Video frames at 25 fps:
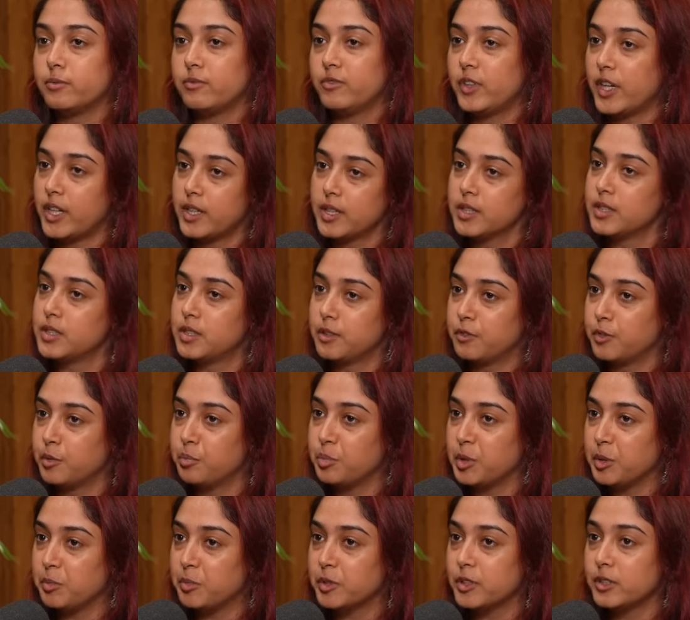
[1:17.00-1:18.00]
various
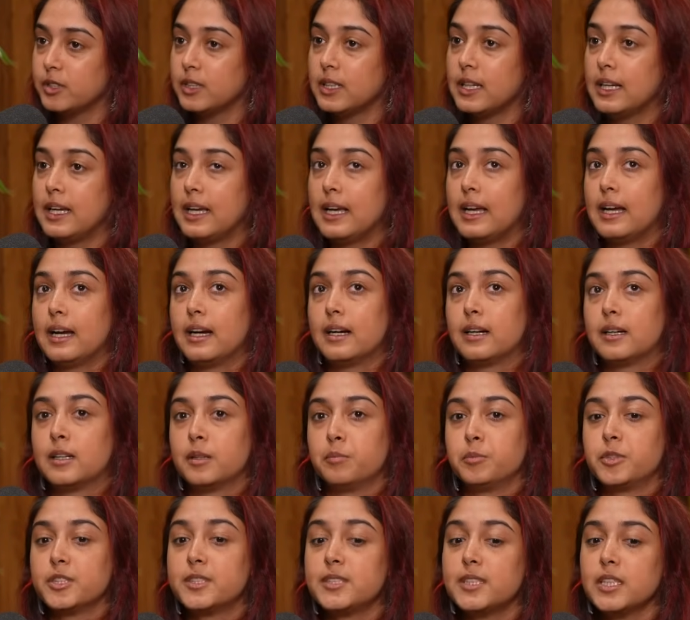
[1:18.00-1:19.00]
different people
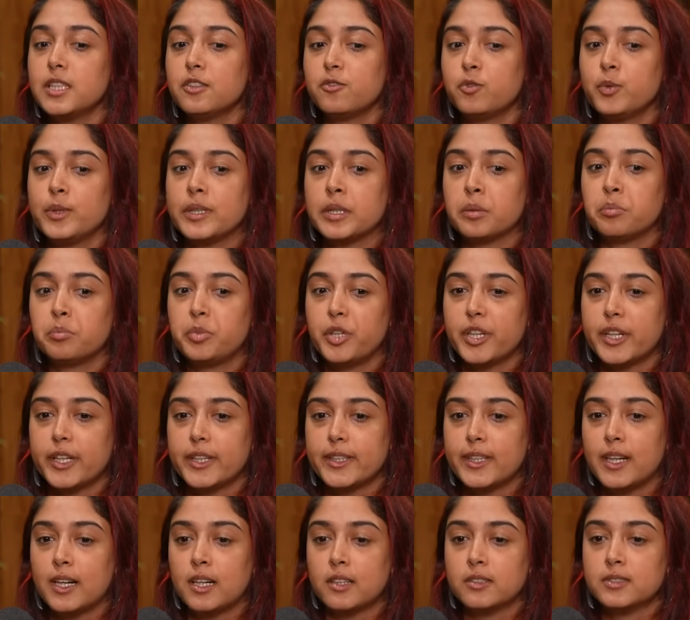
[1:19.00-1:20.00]
to see if we can break
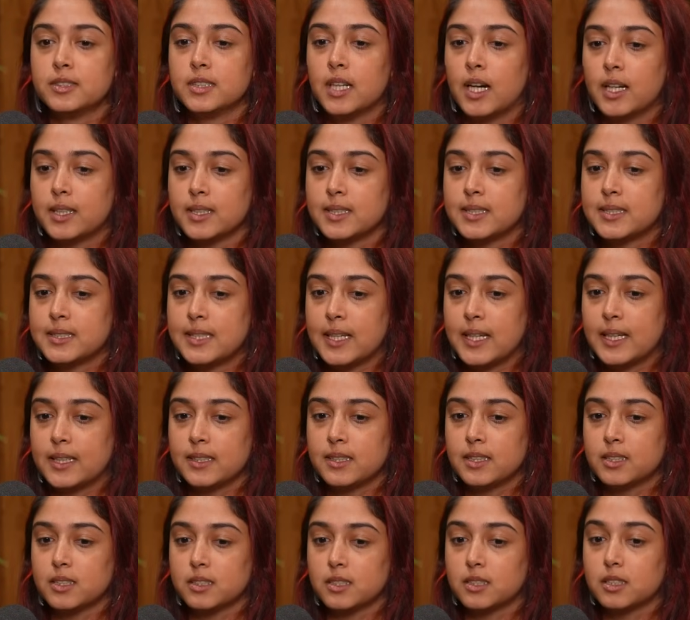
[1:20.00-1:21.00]
it down,
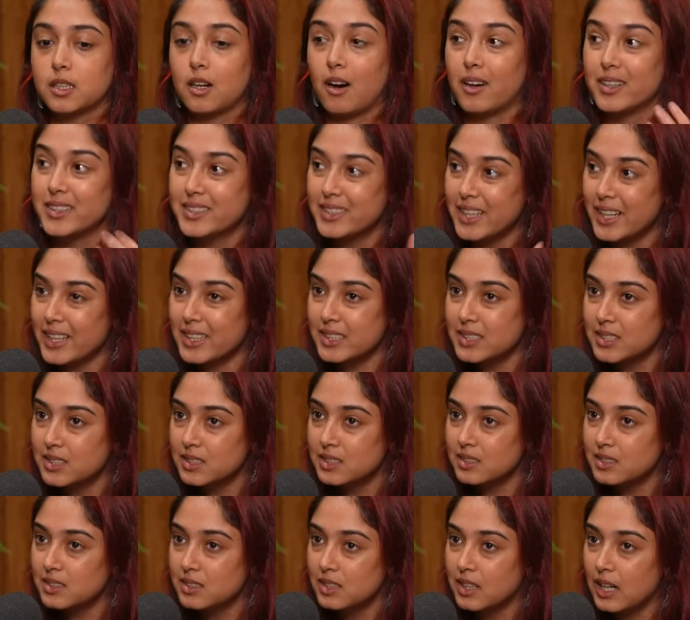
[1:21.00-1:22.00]
understand the
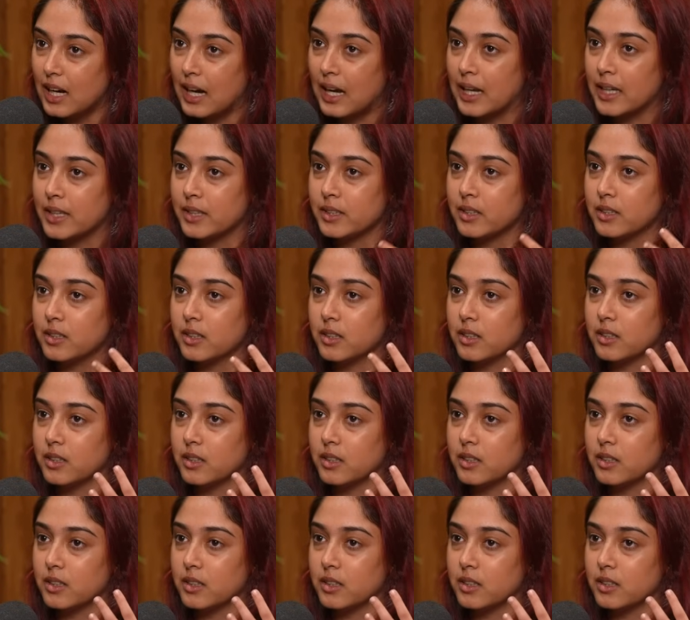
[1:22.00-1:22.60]
context and